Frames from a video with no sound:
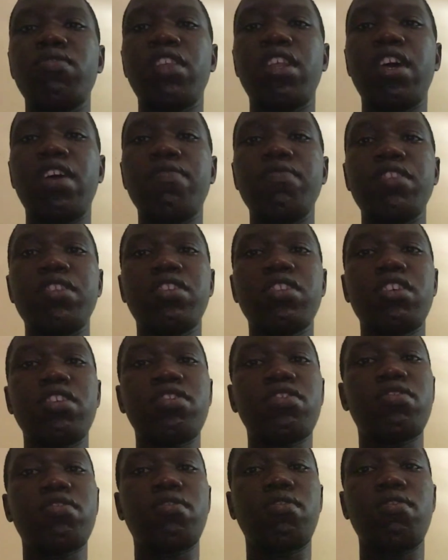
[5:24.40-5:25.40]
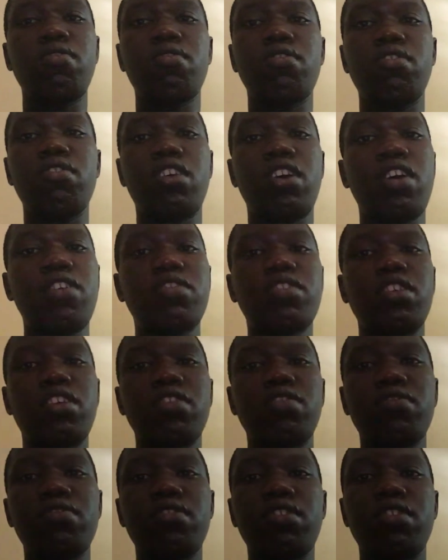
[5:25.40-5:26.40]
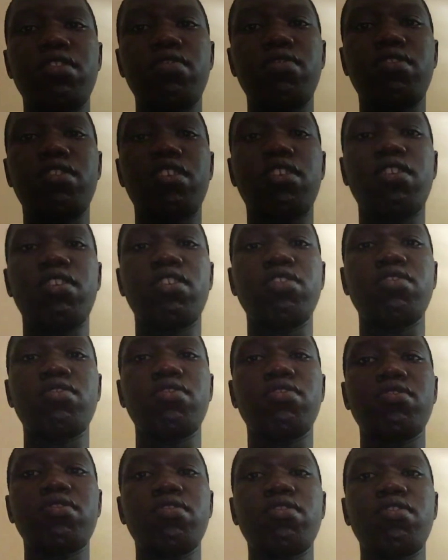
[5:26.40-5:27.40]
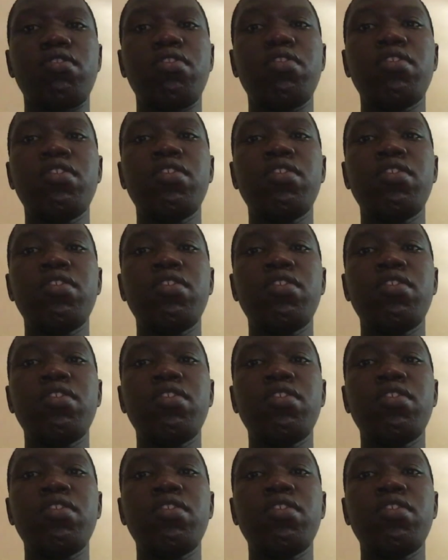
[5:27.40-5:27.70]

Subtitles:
will have the chance to go outside so that you can hustle. So